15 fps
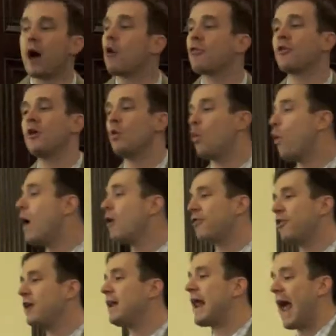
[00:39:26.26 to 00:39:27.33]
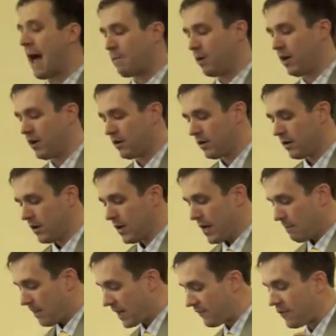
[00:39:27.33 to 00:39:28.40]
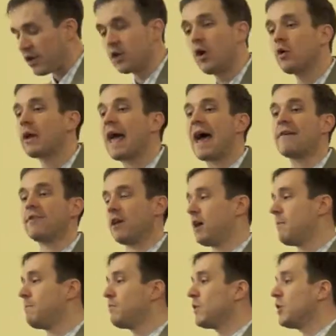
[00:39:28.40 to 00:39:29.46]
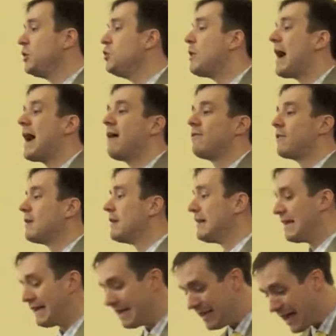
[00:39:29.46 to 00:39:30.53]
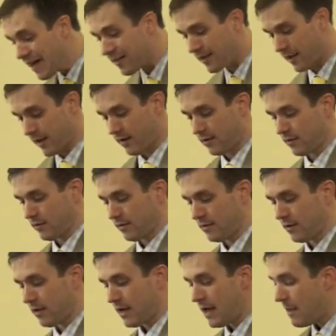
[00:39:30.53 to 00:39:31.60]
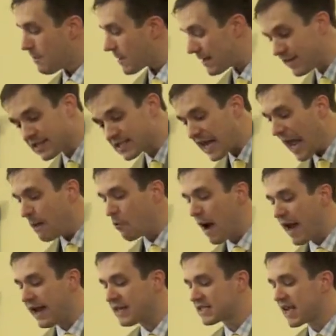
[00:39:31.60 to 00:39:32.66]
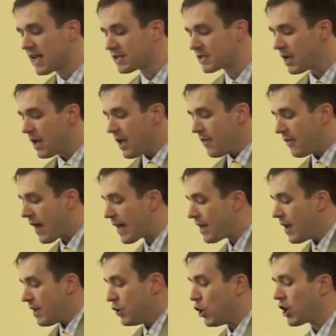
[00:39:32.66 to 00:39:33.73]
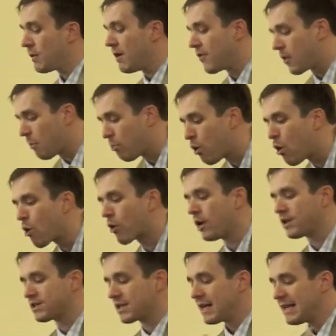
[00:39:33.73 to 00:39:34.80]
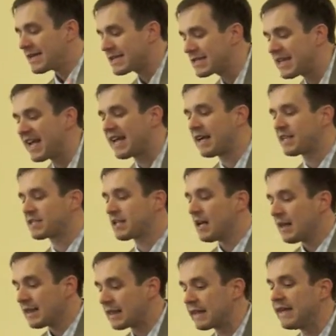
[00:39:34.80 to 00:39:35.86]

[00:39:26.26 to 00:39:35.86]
healthy, wealthy, and happy. But if you don't have him, you have nothing. But in the same way, he says that you can be the poorest, sickest,